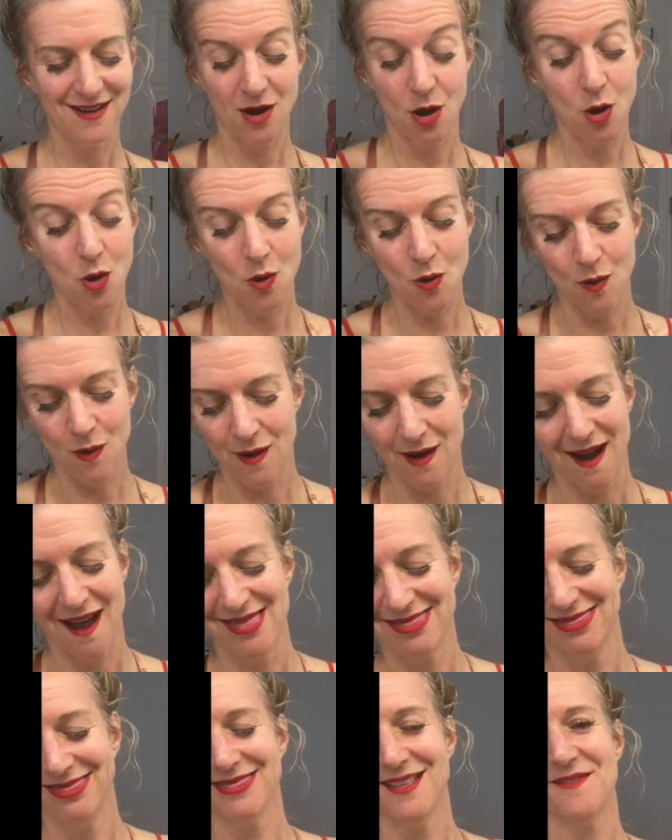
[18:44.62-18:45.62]
oh, I
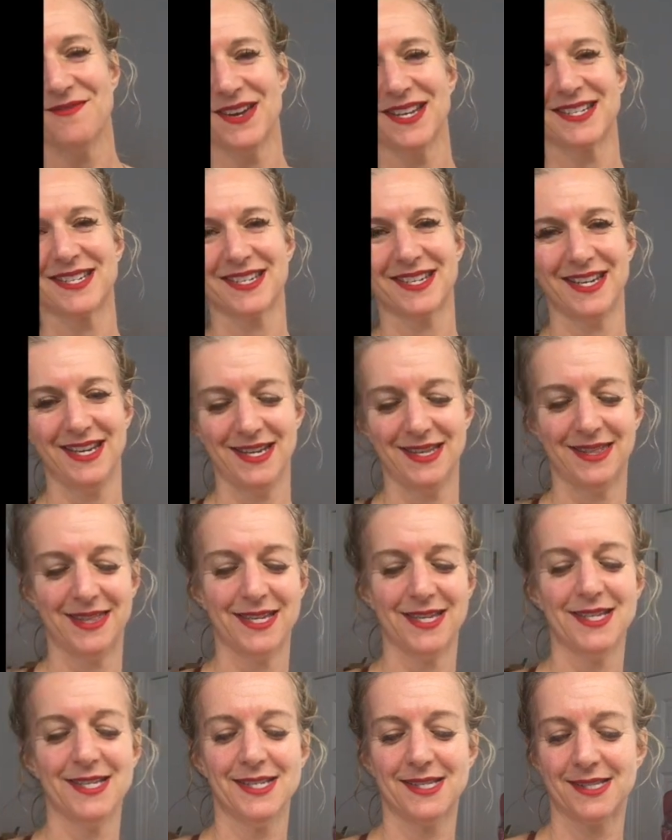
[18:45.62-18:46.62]
love it.
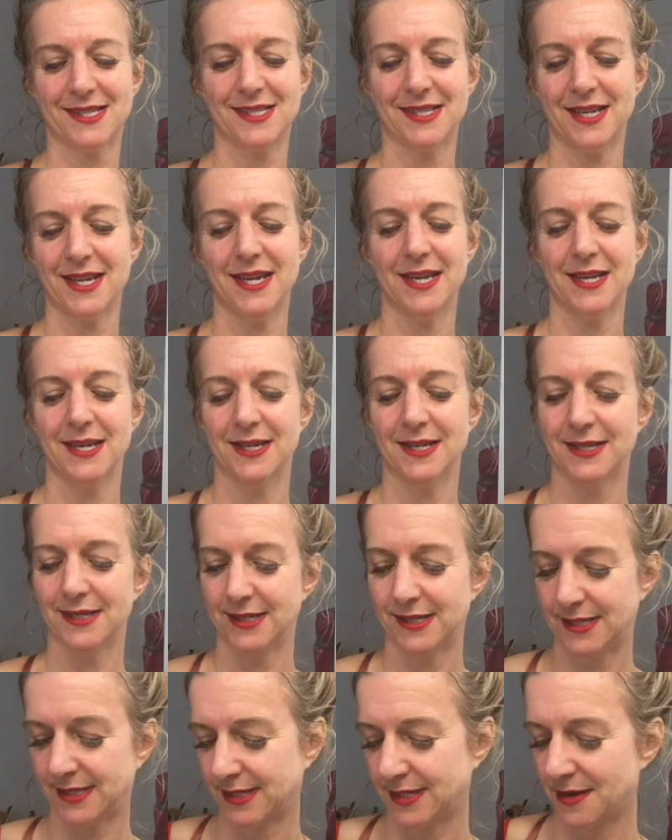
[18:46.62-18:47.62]
This
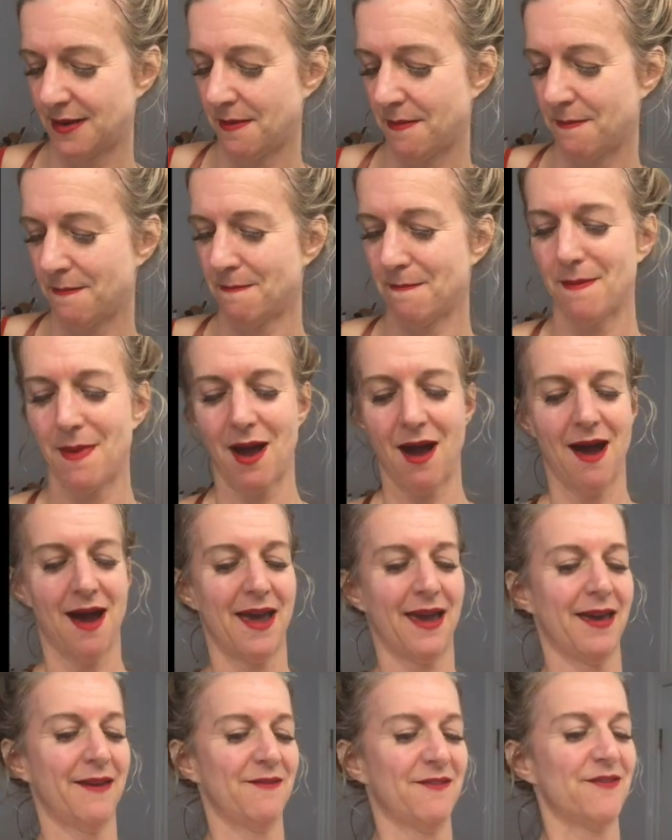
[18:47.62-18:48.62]
is
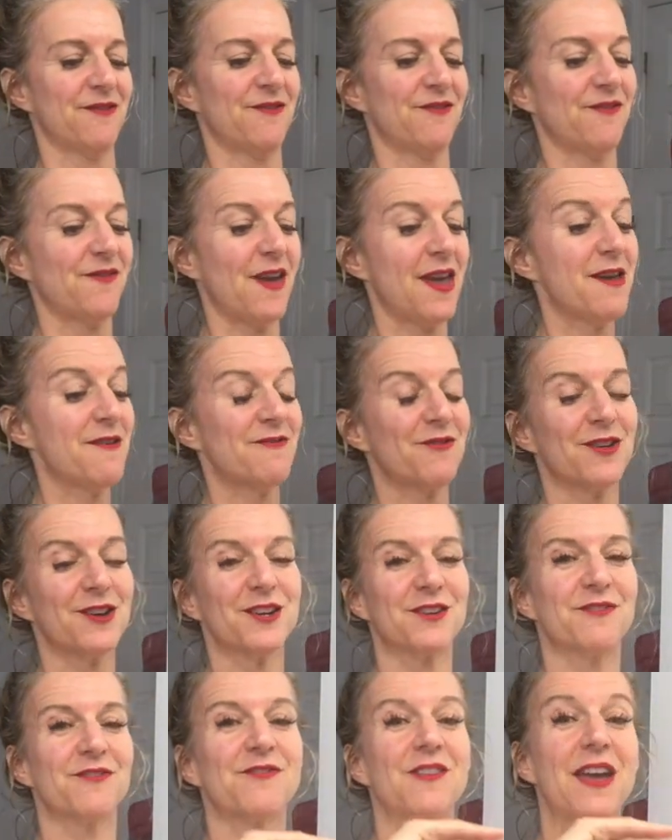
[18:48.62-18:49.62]
my
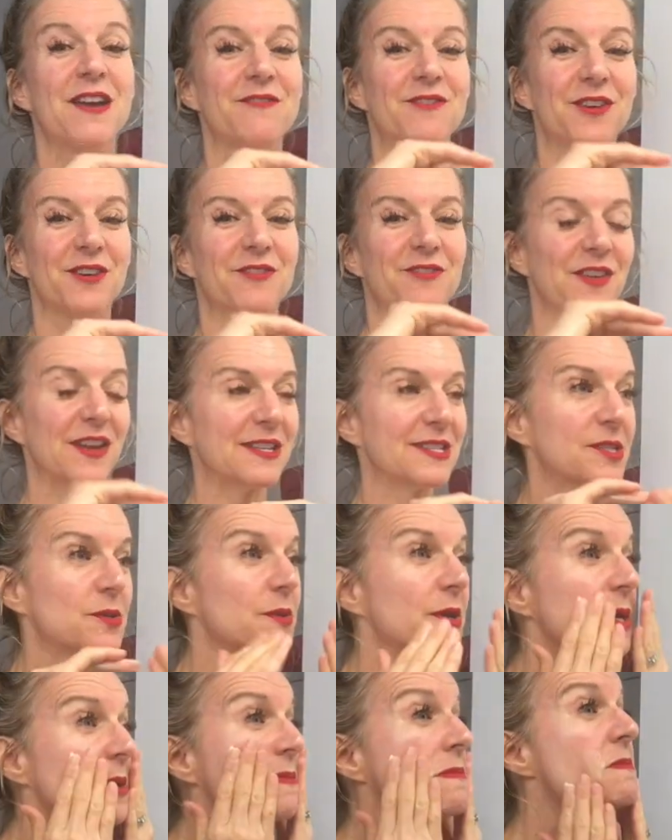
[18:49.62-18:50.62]
favorite face
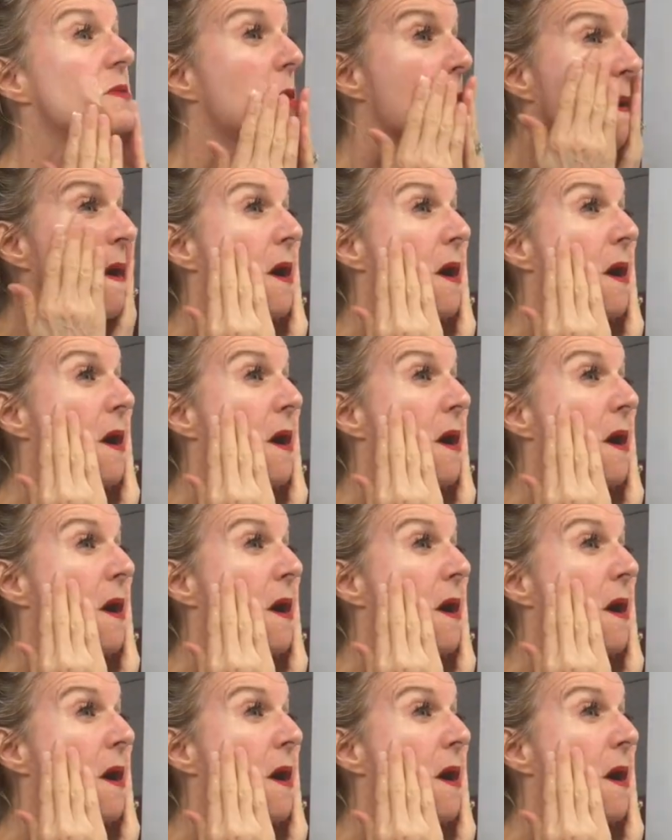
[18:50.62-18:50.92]
cream.